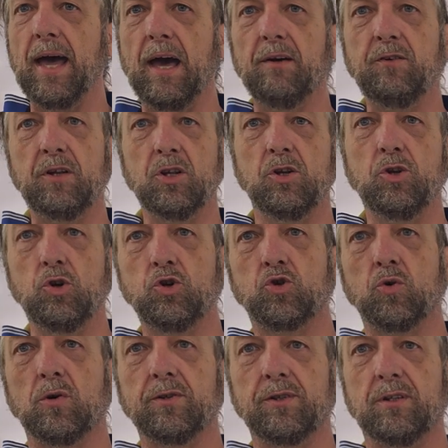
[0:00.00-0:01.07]
having the
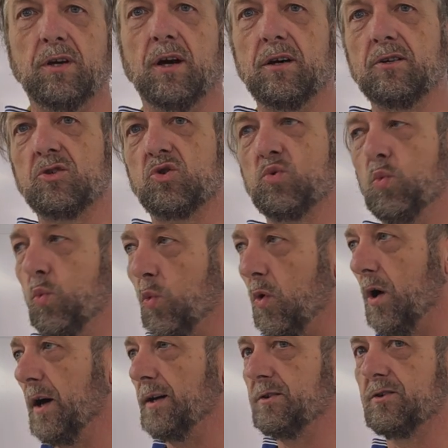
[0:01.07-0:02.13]
neutral does
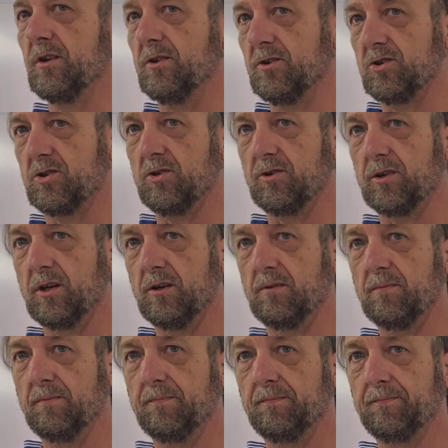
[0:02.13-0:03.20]
what to the circuit?
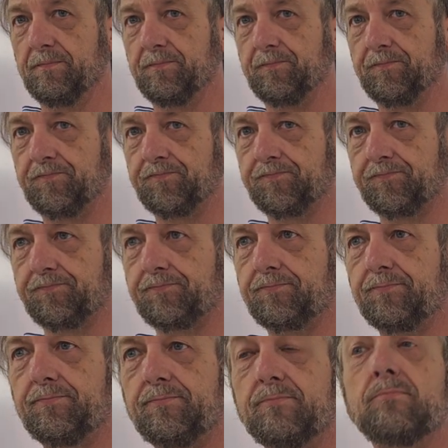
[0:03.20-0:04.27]
It can't,
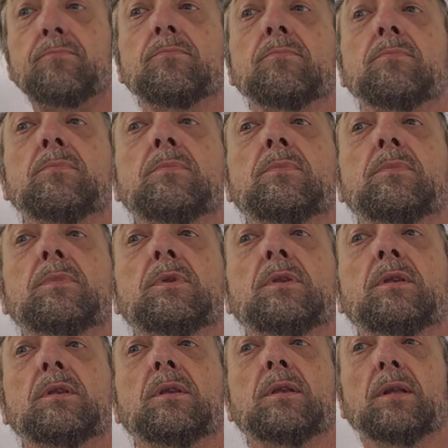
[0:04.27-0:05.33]
it can't
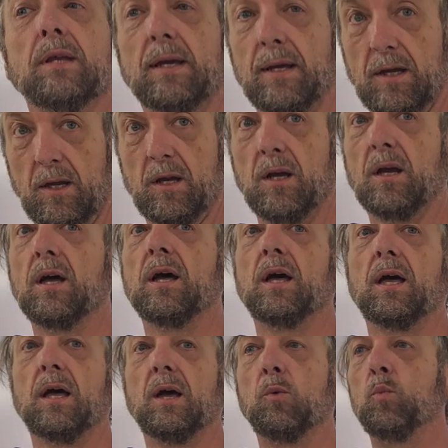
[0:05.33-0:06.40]
move. Hmm.
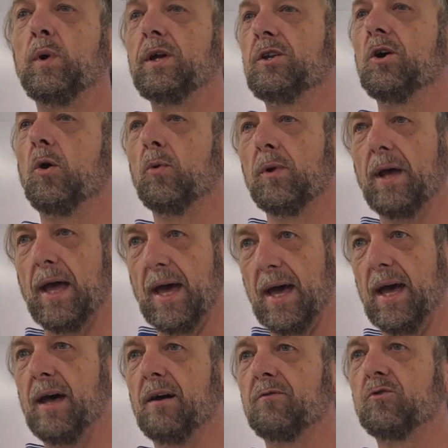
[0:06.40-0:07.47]
We don't
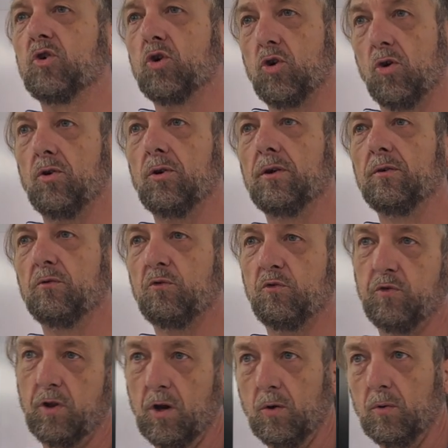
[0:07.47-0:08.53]
have current
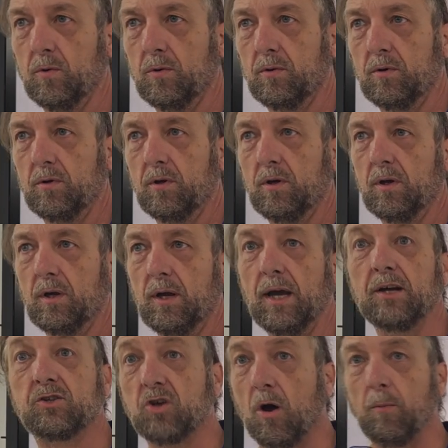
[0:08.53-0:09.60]
flow. Right.
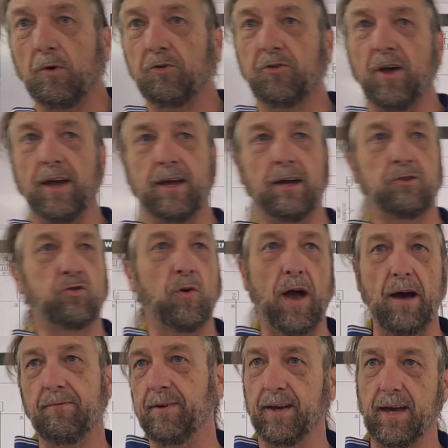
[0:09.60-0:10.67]
It's almost like a
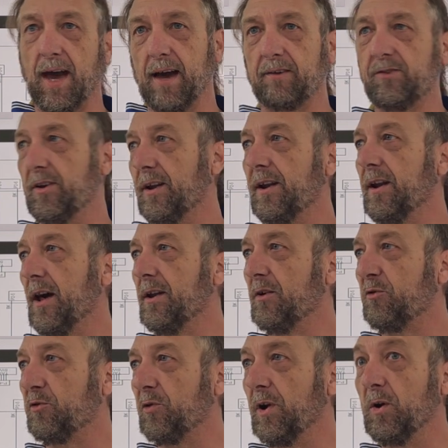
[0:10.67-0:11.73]
traffic accident on a
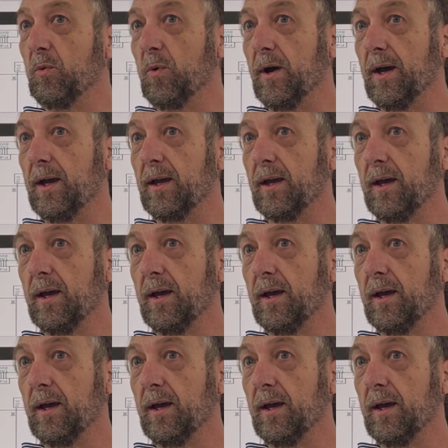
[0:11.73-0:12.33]
freeway